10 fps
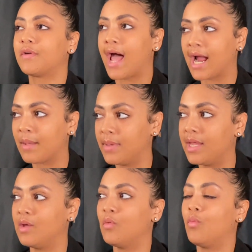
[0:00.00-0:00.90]
I could
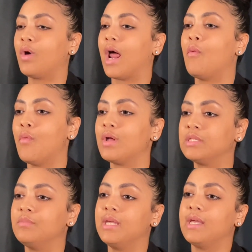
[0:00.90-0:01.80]
be what I want
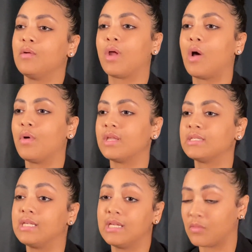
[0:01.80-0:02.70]
to be and what I want to
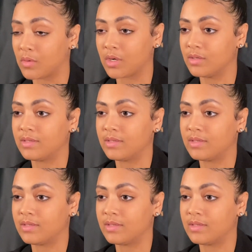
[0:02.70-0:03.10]
see in the world.